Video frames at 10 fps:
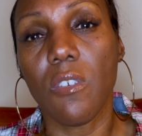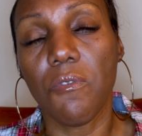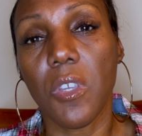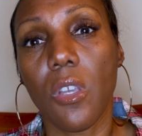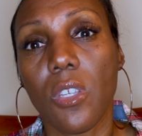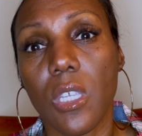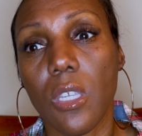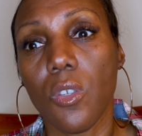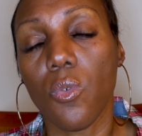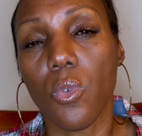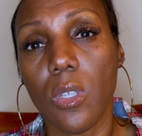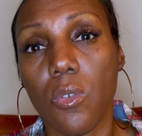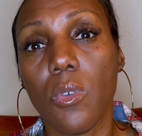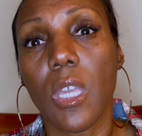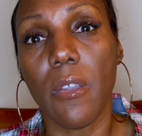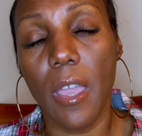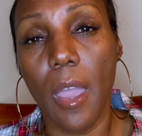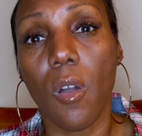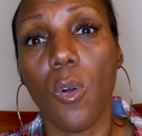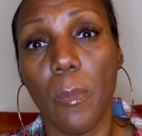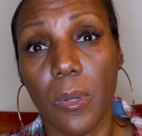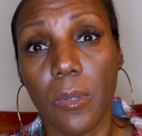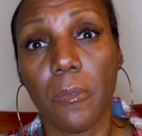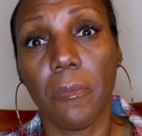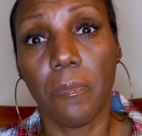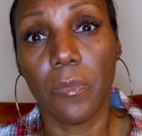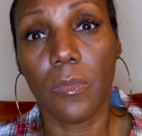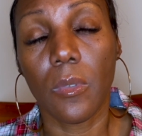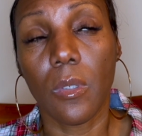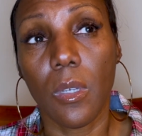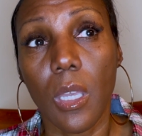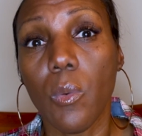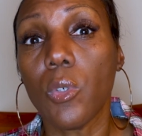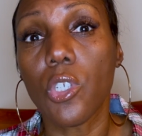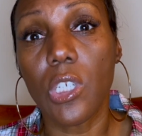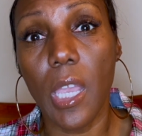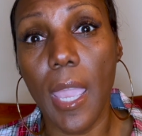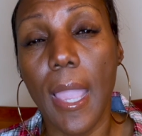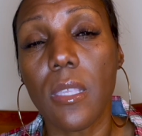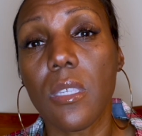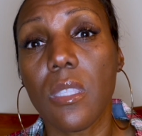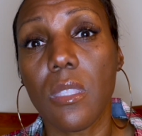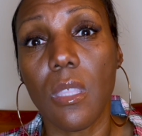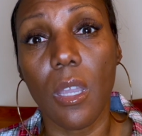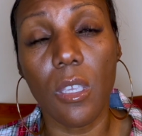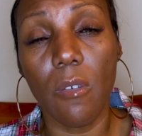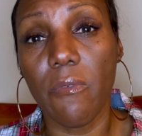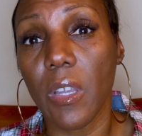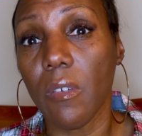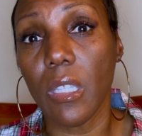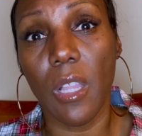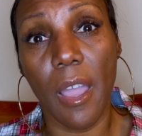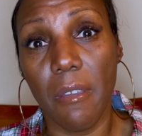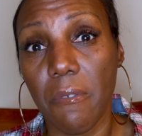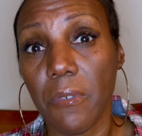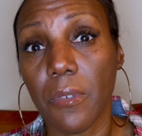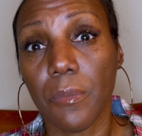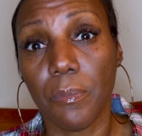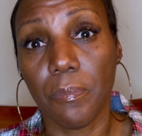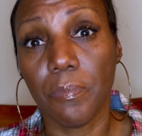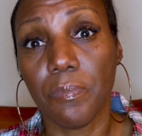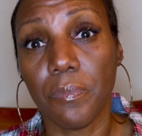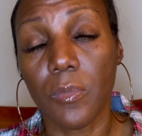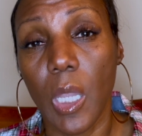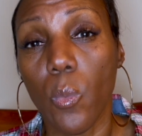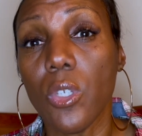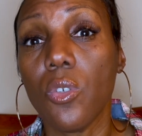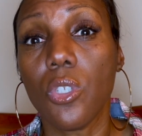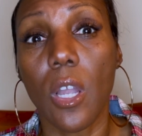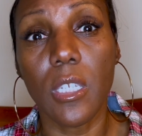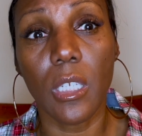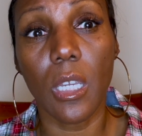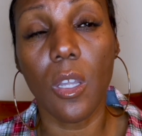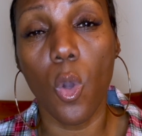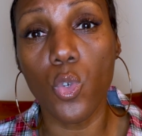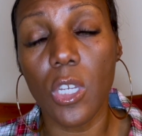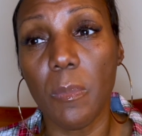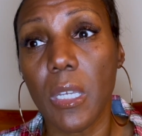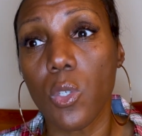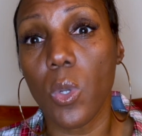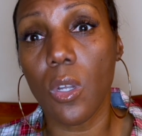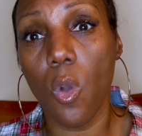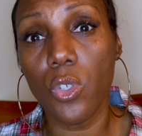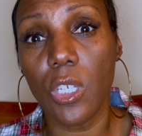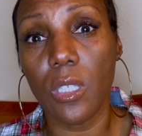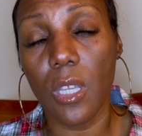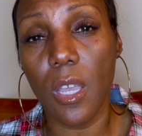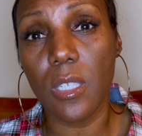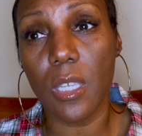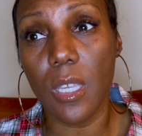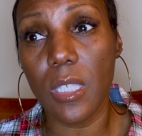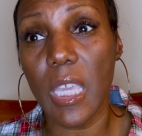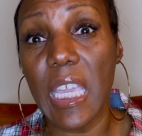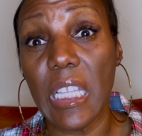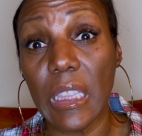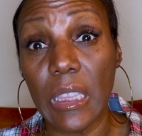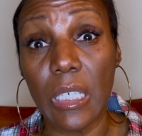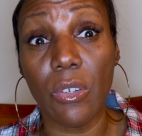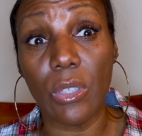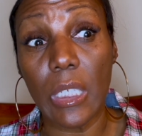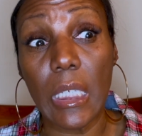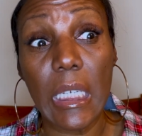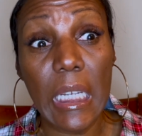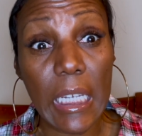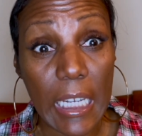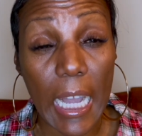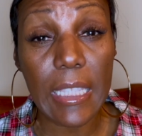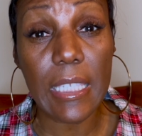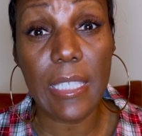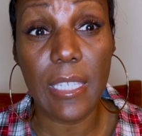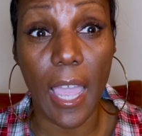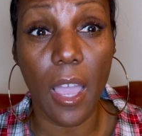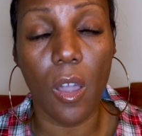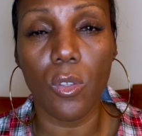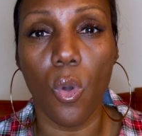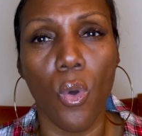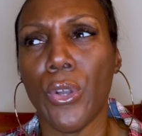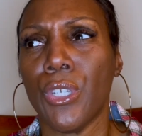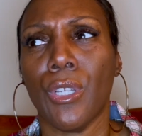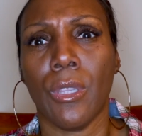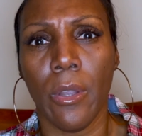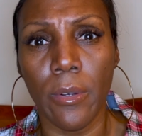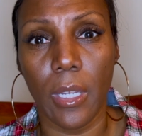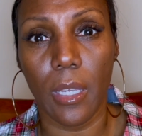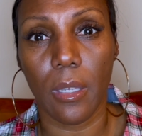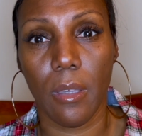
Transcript: fears and you get help, it will change your very life. When you start to get coaching, because what coaching does is it literally cuts down on your learning.